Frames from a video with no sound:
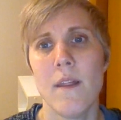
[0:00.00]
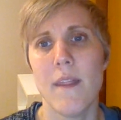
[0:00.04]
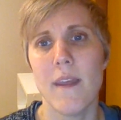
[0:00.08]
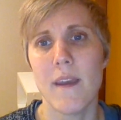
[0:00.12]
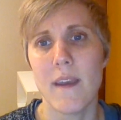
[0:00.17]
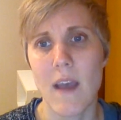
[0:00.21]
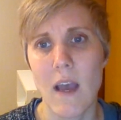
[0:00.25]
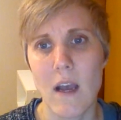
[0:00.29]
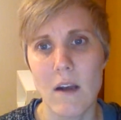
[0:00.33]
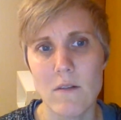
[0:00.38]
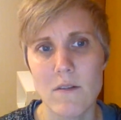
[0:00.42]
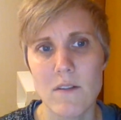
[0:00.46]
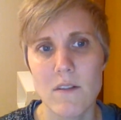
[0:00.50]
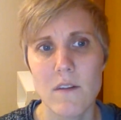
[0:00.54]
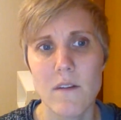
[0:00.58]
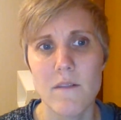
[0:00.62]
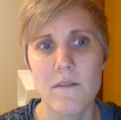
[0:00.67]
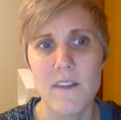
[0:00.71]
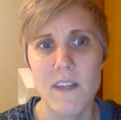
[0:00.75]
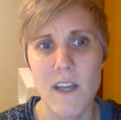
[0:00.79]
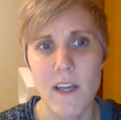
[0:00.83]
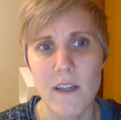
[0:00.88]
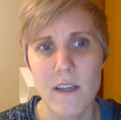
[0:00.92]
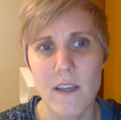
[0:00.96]
the Council
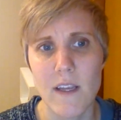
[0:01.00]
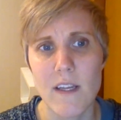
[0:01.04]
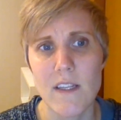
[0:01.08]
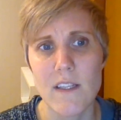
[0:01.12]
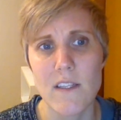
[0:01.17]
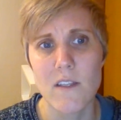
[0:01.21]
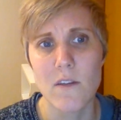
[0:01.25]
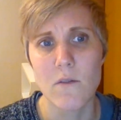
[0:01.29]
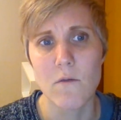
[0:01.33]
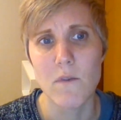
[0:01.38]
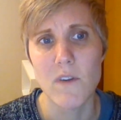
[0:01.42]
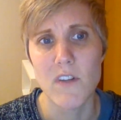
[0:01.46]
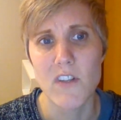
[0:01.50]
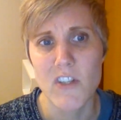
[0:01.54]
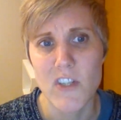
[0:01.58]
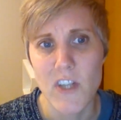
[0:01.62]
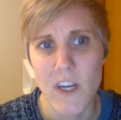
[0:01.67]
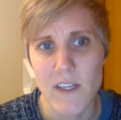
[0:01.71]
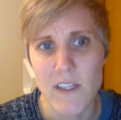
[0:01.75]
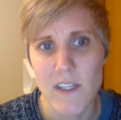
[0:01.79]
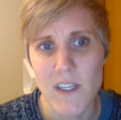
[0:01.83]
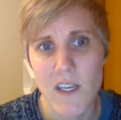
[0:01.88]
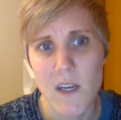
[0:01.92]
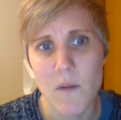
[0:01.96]
of Delegates
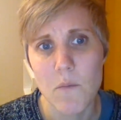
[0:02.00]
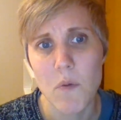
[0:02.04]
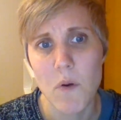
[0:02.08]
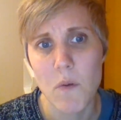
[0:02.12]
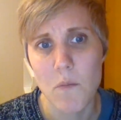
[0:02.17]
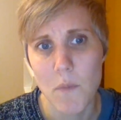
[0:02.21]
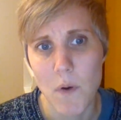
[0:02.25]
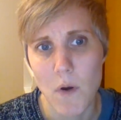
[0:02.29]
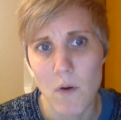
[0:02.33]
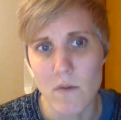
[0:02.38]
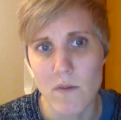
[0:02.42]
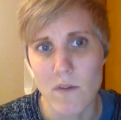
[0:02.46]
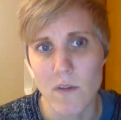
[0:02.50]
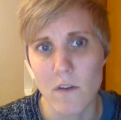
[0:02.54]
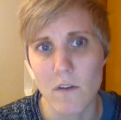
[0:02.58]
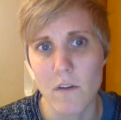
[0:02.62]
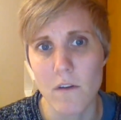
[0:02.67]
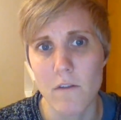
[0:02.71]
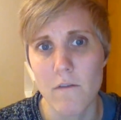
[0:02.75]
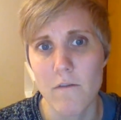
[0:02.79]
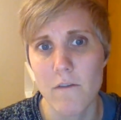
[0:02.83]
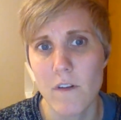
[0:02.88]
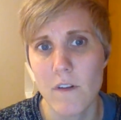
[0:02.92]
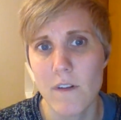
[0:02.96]
rejected a
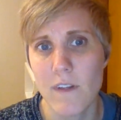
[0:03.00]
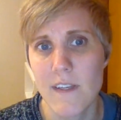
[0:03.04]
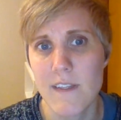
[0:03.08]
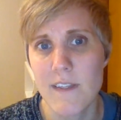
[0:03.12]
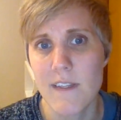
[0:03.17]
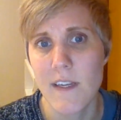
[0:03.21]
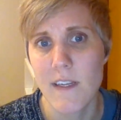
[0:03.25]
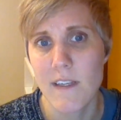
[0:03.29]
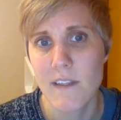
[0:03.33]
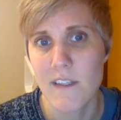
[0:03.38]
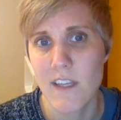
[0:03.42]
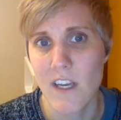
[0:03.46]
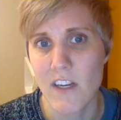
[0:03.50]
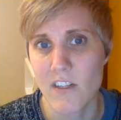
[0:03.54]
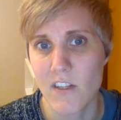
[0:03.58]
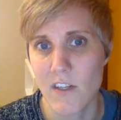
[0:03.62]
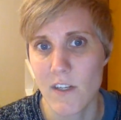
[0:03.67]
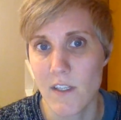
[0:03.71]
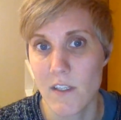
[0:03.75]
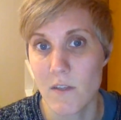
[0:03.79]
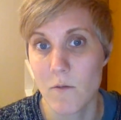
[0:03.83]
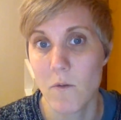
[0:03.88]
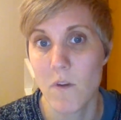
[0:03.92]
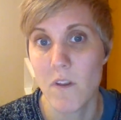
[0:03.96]
proposal for listening
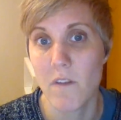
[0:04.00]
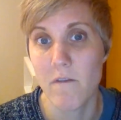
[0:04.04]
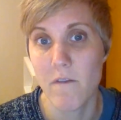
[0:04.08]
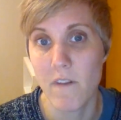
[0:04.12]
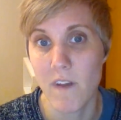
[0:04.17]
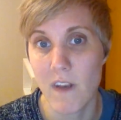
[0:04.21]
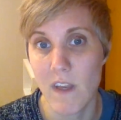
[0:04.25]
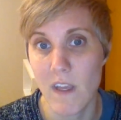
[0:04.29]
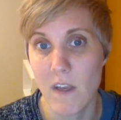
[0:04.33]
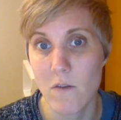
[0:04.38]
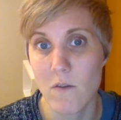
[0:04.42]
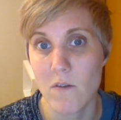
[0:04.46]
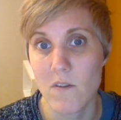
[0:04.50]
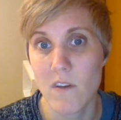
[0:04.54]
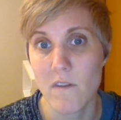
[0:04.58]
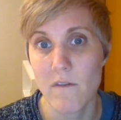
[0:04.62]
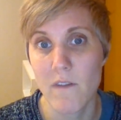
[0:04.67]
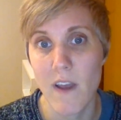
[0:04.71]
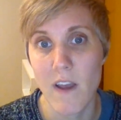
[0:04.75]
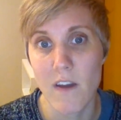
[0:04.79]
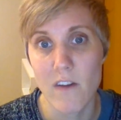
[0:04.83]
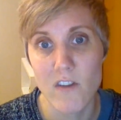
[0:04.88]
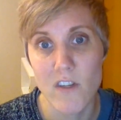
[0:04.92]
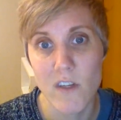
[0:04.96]
sessions with videos
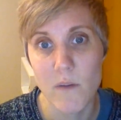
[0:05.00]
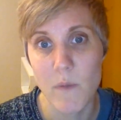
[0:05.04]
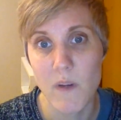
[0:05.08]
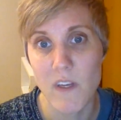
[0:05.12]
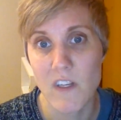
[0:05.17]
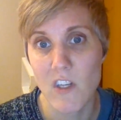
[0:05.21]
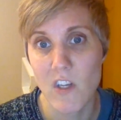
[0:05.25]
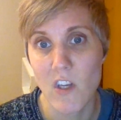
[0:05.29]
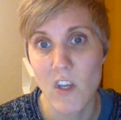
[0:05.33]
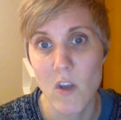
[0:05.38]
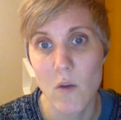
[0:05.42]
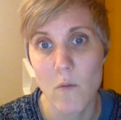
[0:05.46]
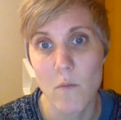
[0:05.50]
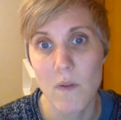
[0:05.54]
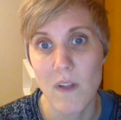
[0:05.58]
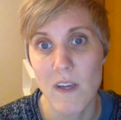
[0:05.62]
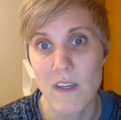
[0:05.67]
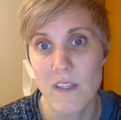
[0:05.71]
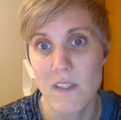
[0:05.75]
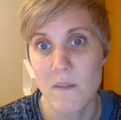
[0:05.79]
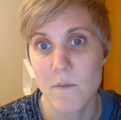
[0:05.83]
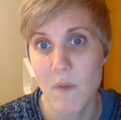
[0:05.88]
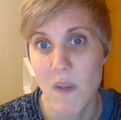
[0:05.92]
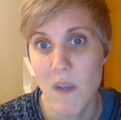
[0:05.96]
of LGBTQ
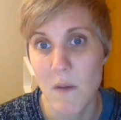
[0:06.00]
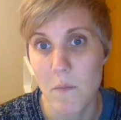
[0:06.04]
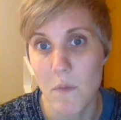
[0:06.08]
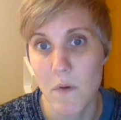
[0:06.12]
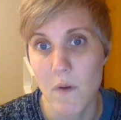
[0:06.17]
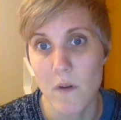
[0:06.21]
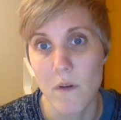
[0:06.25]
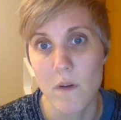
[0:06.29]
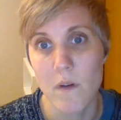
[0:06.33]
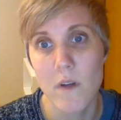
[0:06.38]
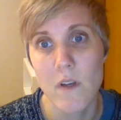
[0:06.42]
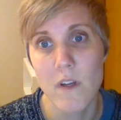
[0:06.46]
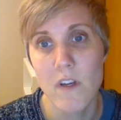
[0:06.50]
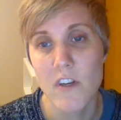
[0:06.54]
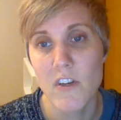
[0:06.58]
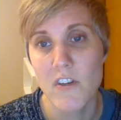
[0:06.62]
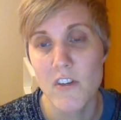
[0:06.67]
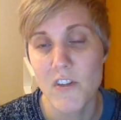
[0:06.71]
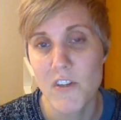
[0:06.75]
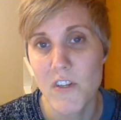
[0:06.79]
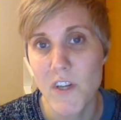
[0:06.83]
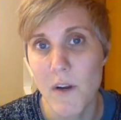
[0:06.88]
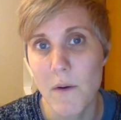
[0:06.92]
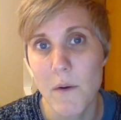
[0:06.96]
plus people
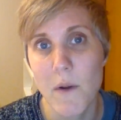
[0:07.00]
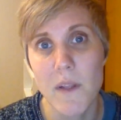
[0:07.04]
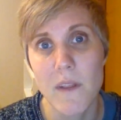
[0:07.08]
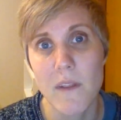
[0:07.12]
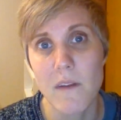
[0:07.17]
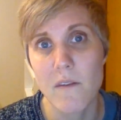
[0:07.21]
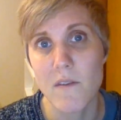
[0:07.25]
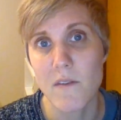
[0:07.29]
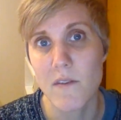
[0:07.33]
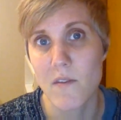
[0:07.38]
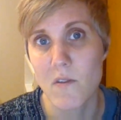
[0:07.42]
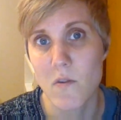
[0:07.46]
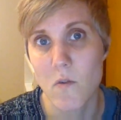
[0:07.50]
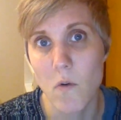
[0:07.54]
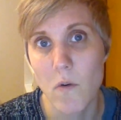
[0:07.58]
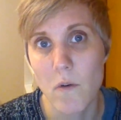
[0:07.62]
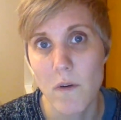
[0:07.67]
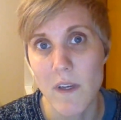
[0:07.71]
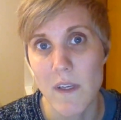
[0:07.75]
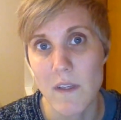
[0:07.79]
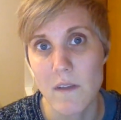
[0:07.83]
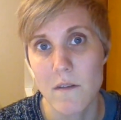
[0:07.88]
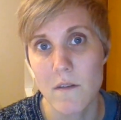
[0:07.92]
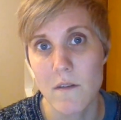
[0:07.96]
sharing their
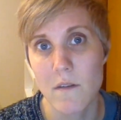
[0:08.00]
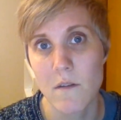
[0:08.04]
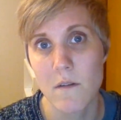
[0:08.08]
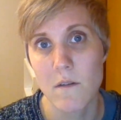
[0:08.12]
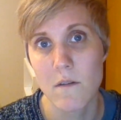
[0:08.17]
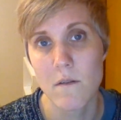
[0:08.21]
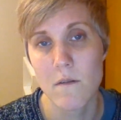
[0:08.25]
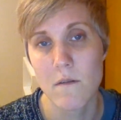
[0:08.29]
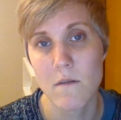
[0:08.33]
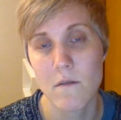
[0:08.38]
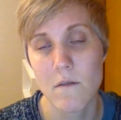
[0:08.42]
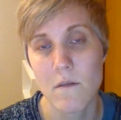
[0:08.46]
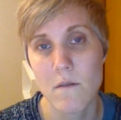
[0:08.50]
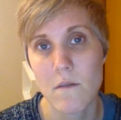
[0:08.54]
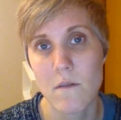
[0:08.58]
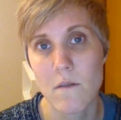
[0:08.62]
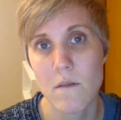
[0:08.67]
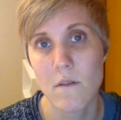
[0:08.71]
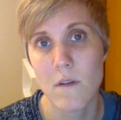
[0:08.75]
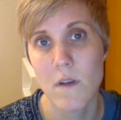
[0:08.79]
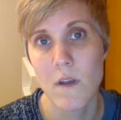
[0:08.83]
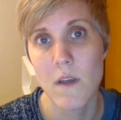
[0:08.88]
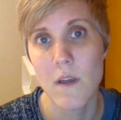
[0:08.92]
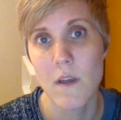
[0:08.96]
stories
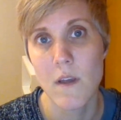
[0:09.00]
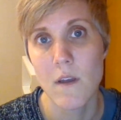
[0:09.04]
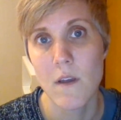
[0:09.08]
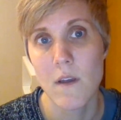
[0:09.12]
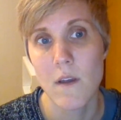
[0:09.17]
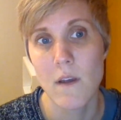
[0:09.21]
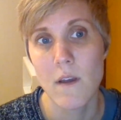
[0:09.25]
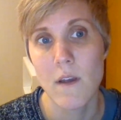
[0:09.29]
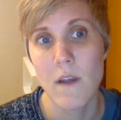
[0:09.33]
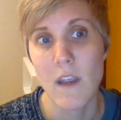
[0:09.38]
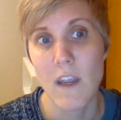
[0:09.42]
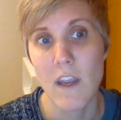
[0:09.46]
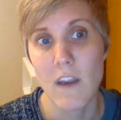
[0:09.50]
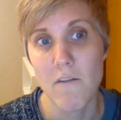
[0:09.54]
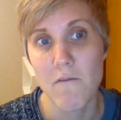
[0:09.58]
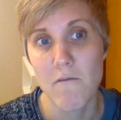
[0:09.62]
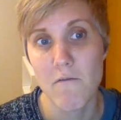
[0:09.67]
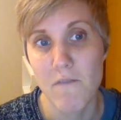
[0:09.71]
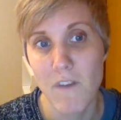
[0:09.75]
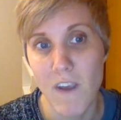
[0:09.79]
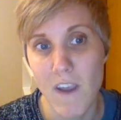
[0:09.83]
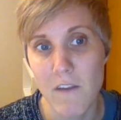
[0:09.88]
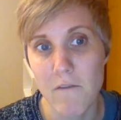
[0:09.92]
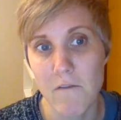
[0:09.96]
in
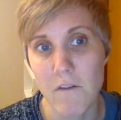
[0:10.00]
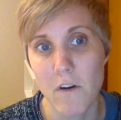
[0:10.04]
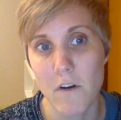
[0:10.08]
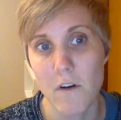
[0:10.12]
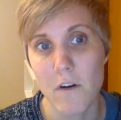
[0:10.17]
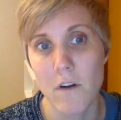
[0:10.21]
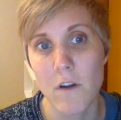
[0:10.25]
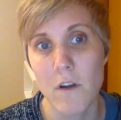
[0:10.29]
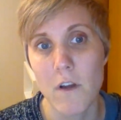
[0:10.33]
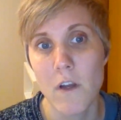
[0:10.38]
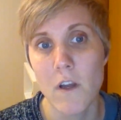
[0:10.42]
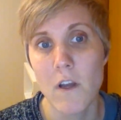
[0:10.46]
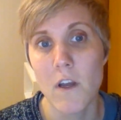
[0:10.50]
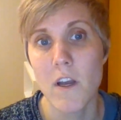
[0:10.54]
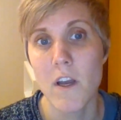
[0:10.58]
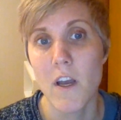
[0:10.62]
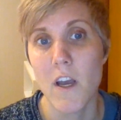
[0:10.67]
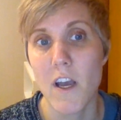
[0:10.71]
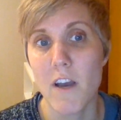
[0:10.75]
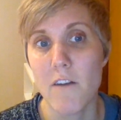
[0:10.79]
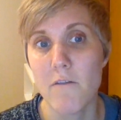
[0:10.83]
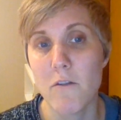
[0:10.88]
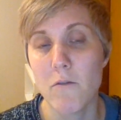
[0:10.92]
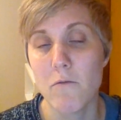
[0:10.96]
favor
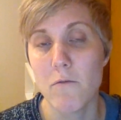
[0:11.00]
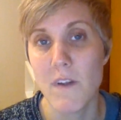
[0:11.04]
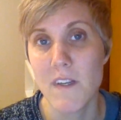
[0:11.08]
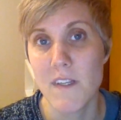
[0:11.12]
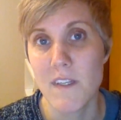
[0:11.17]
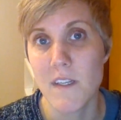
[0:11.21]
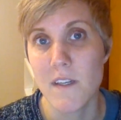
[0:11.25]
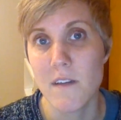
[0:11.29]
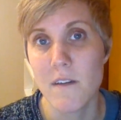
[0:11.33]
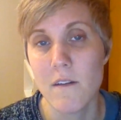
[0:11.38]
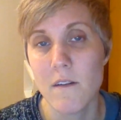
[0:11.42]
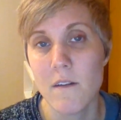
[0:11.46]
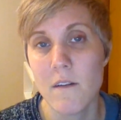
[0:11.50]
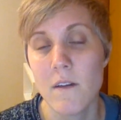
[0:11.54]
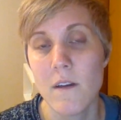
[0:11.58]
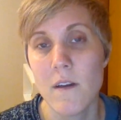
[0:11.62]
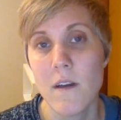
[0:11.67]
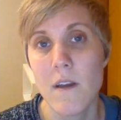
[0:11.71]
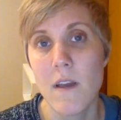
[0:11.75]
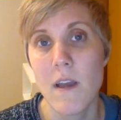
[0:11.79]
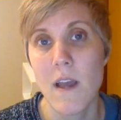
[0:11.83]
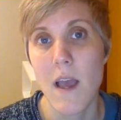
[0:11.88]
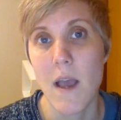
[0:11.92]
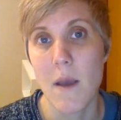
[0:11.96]
of a written
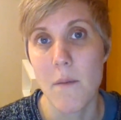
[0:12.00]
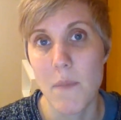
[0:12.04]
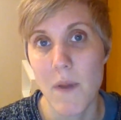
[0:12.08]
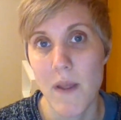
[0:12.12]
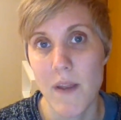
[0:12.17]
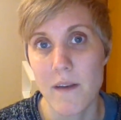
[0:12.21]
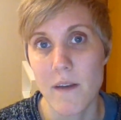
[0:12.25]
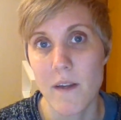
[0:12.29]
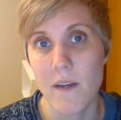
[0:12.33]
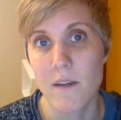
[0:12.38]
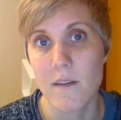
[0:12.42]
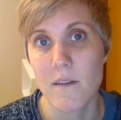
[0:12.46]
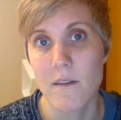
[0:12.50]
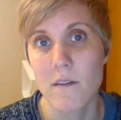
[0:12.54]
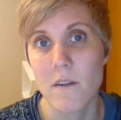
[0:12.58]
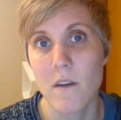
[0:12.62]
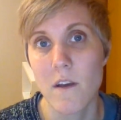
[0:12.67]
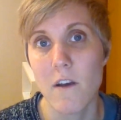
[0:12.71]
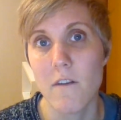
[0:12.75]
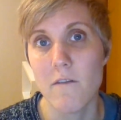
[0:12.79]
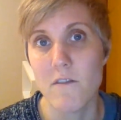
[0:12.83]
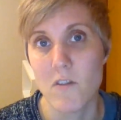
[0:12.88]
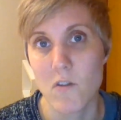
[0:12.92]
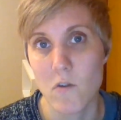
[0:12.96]
appendix
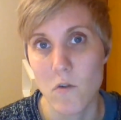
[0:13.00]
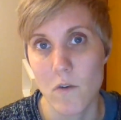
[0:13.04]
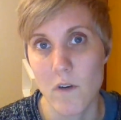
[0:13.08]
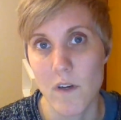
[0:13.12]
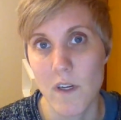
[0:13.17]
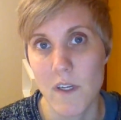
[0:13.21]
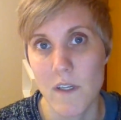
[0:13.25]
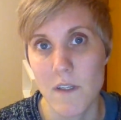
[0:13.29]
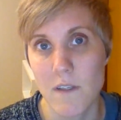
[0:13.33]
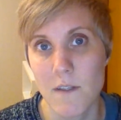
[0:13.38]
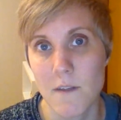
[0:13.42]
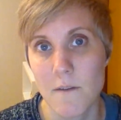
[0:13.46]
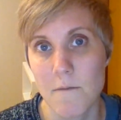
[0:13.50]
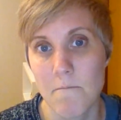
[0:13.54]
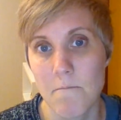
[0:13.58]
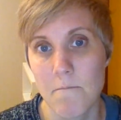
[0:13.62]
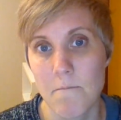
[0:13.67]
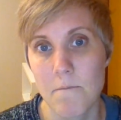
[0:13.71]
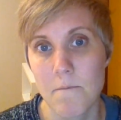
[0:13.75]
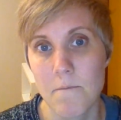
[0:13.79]
of stories.